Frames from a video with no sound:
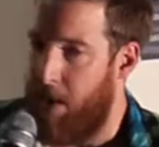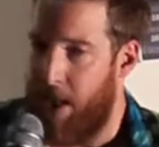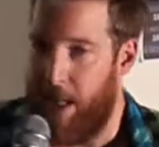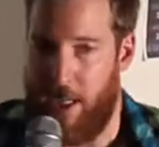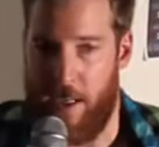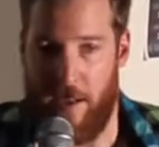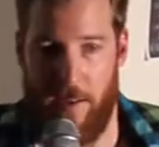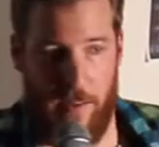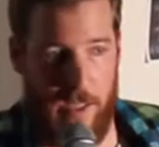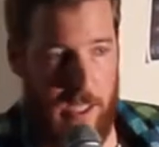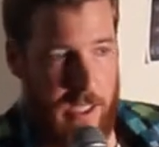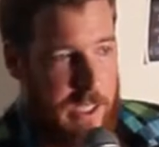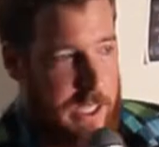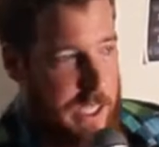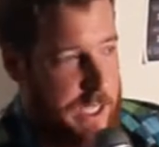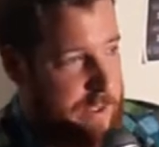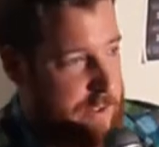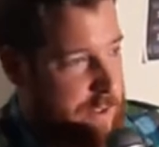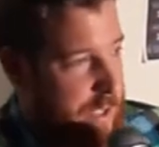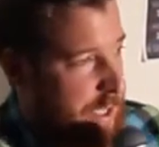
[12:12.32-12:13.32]
back, and then he
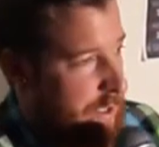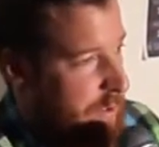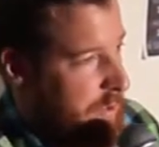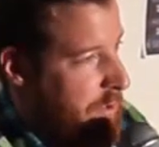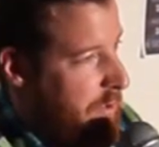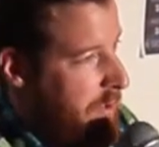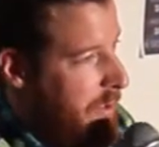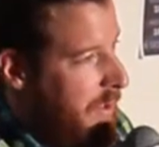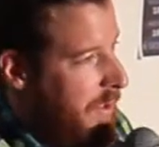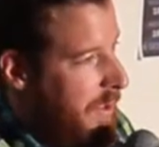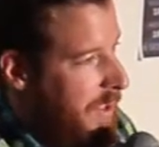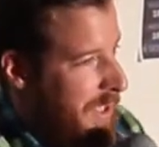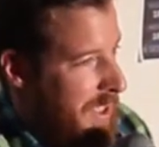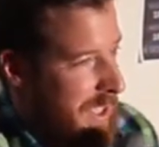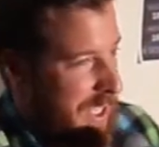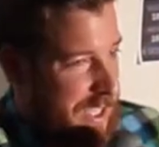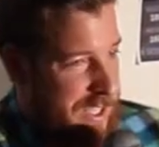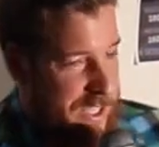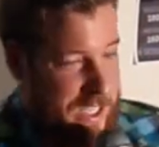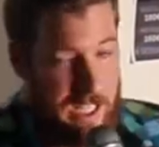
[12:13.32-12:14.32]
gets an answer.
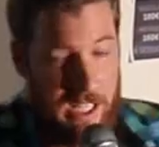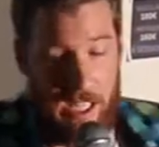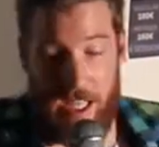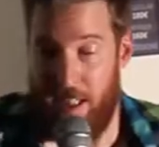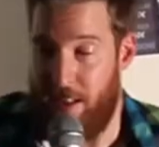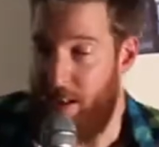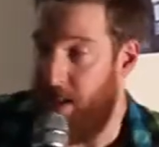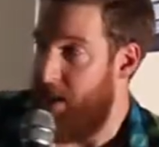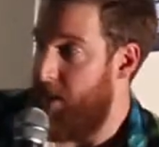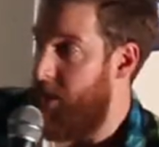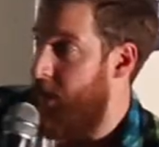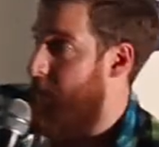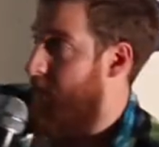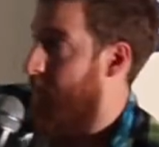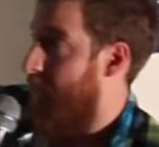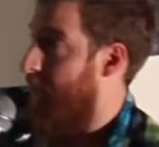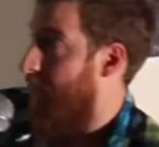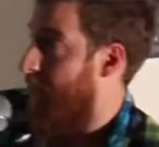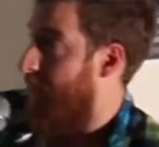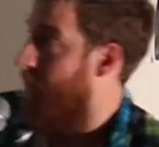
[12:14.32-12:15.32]
It's as easy
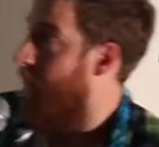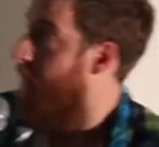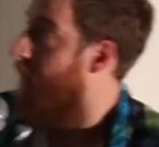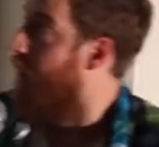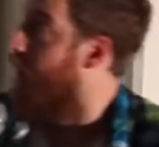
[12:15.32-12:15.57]
as that.